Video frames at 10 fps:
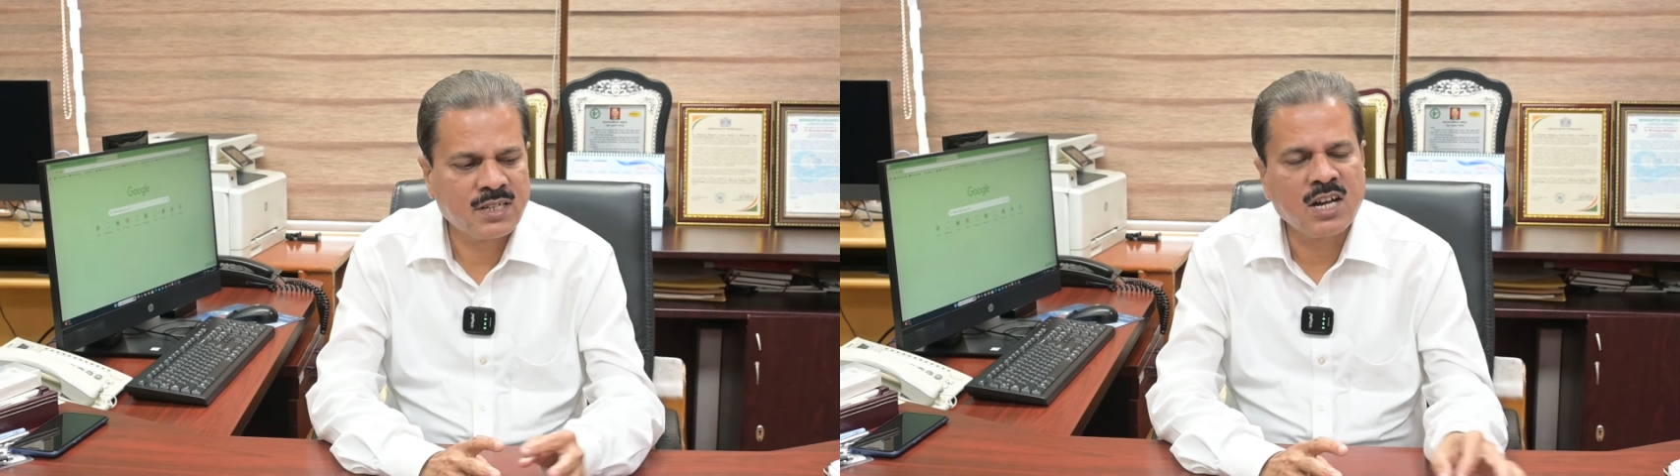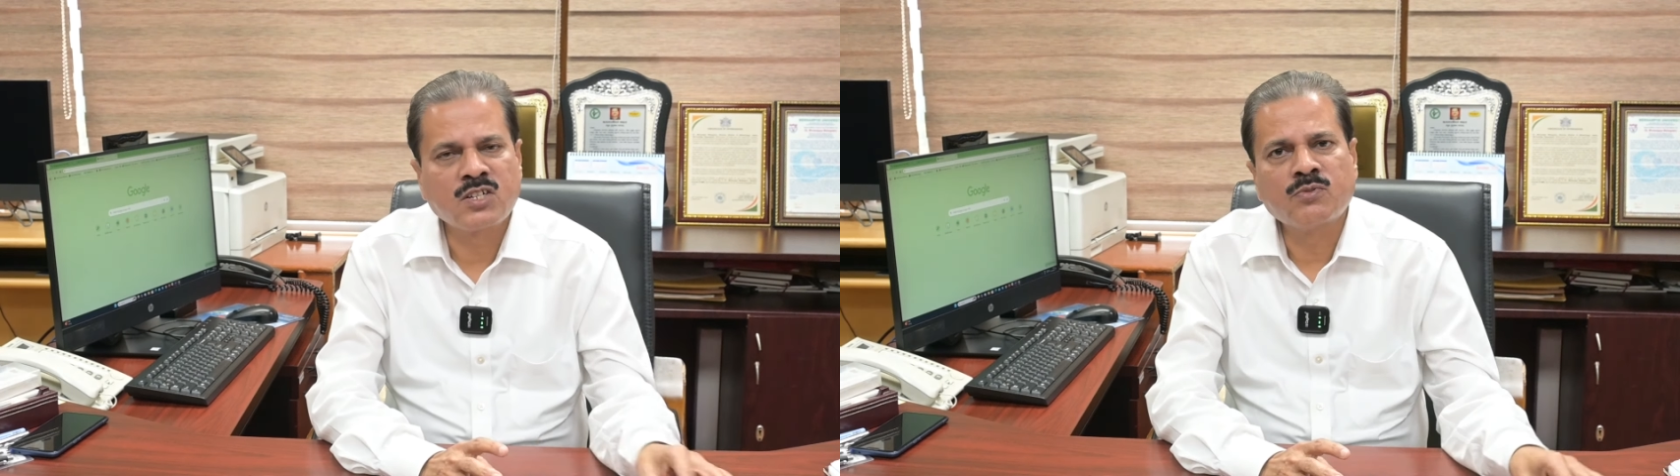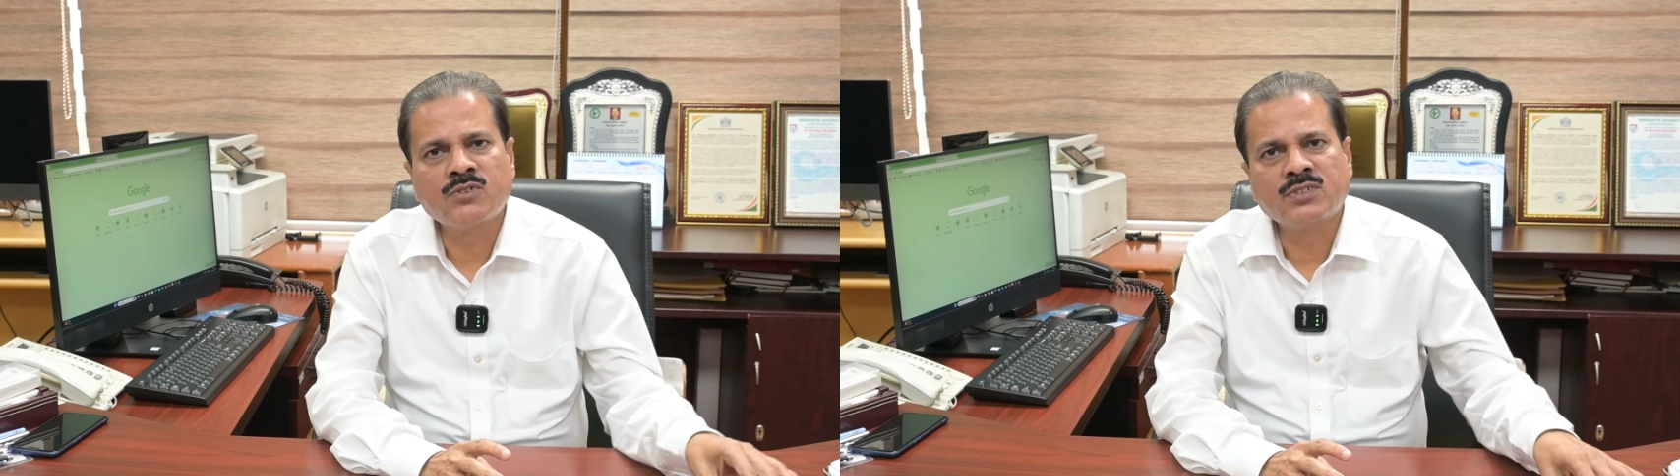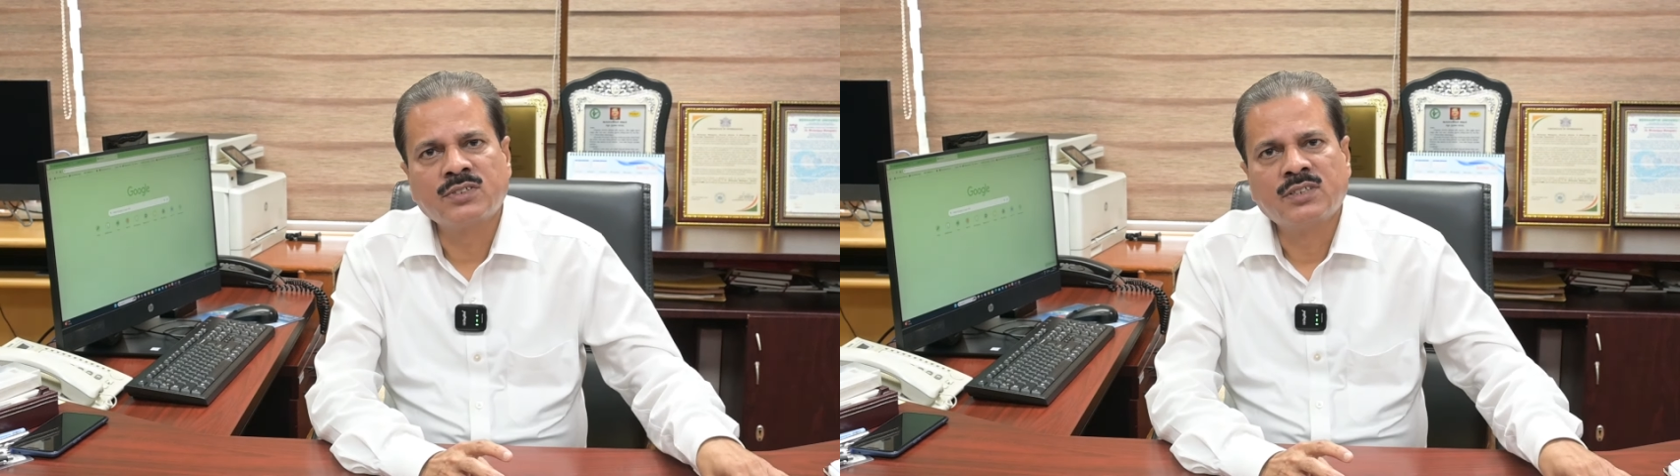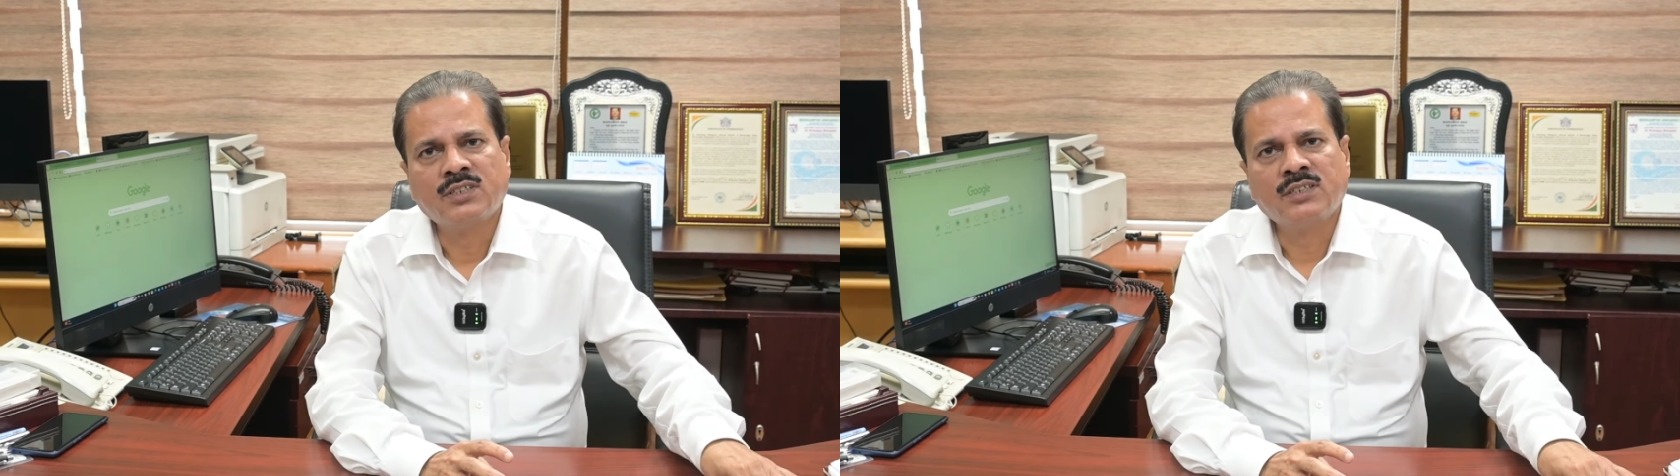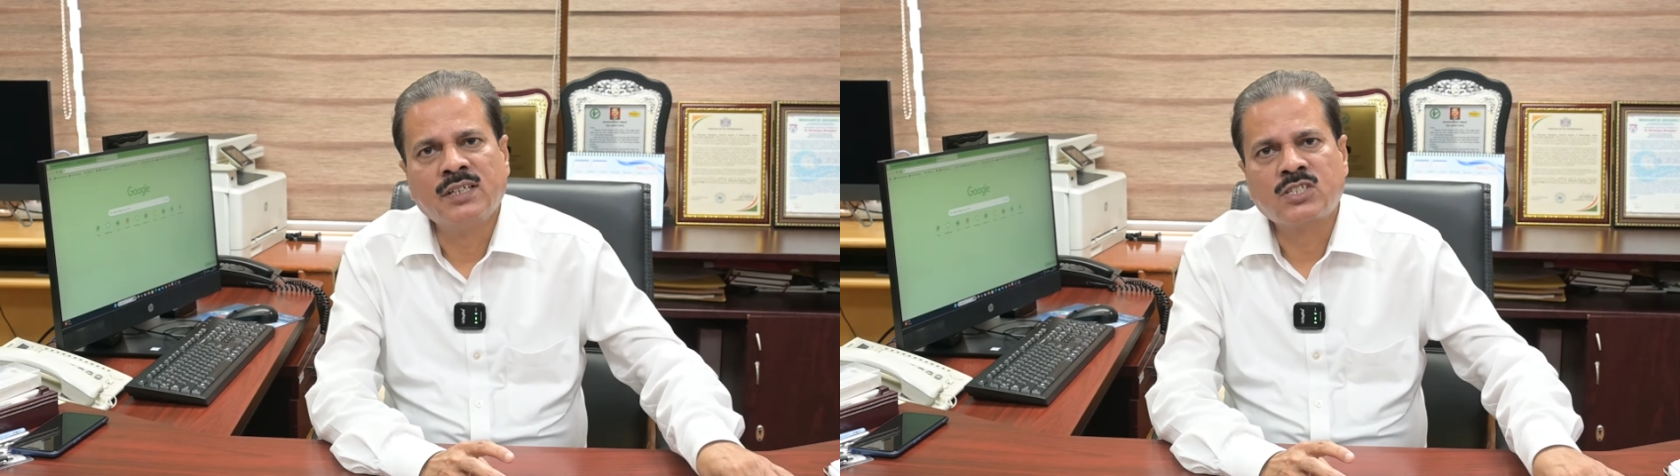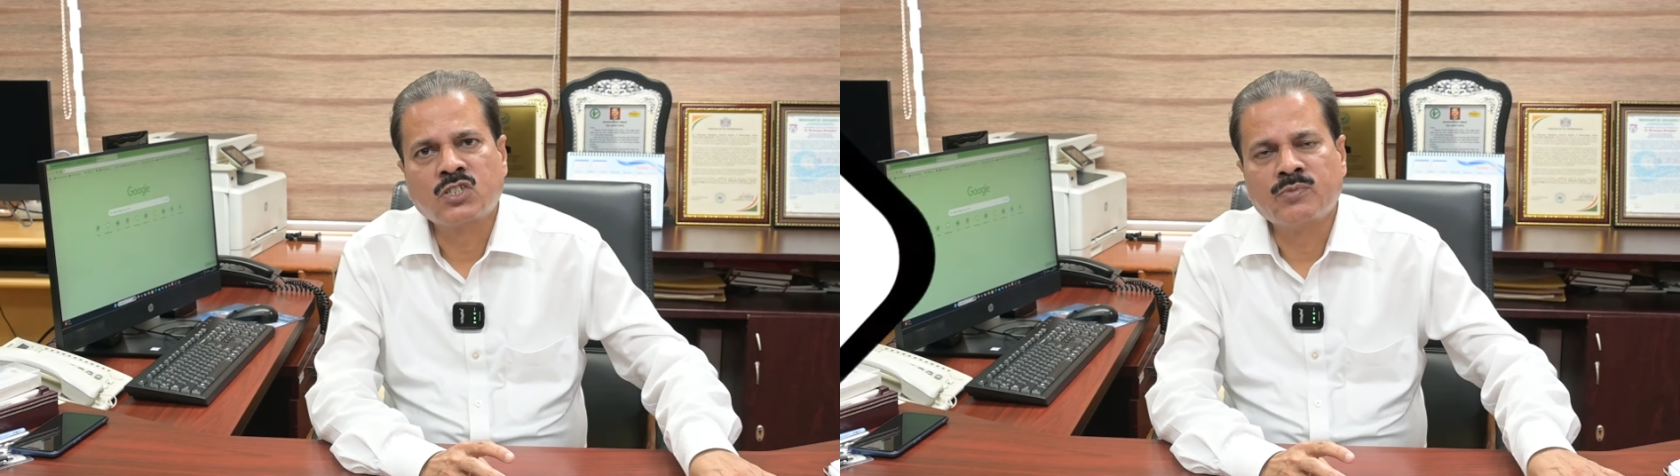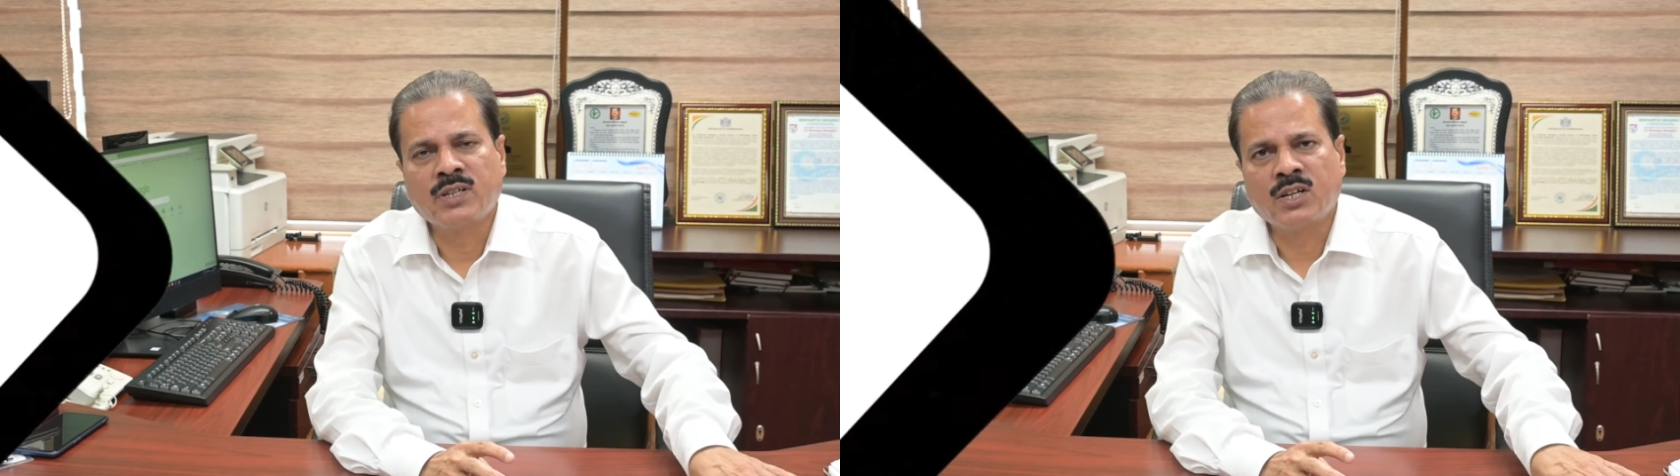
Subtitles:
transport needs to be